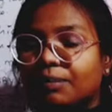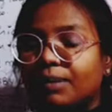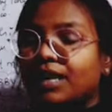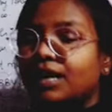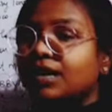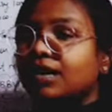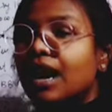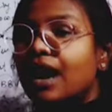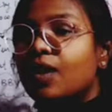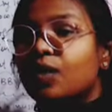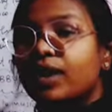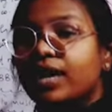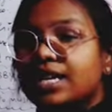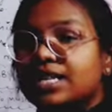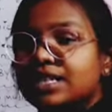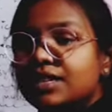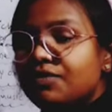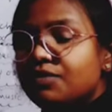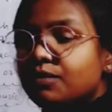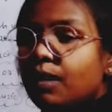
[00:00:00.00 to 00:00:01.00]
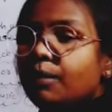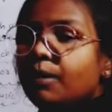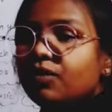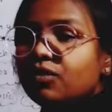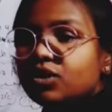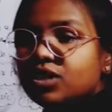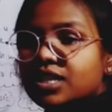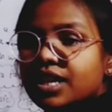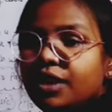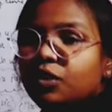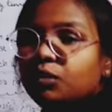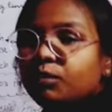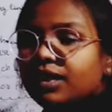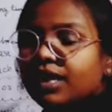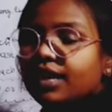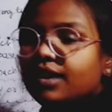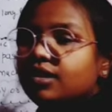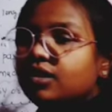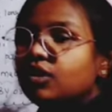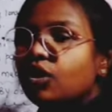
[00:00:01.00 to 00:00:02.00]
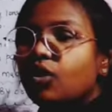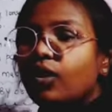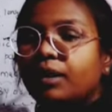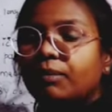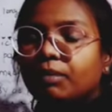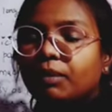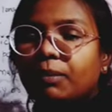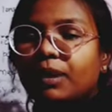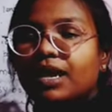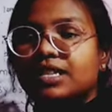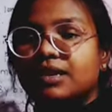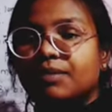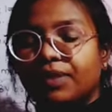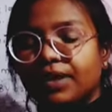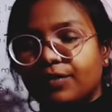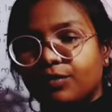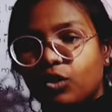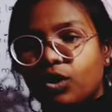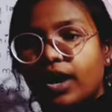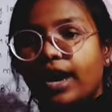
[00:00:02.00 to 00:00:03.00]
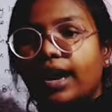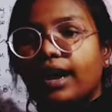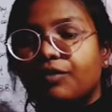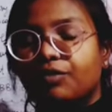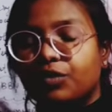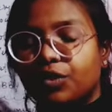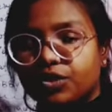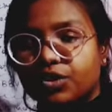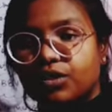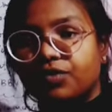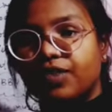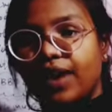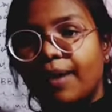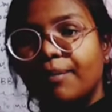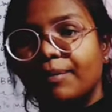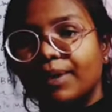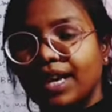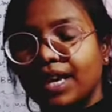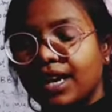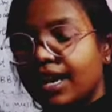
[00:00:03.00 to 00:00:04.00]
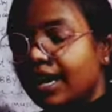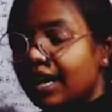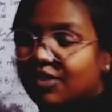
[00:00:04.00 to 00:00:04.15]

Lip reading: But nowadays if mama would say to me that go and prepare something for the family,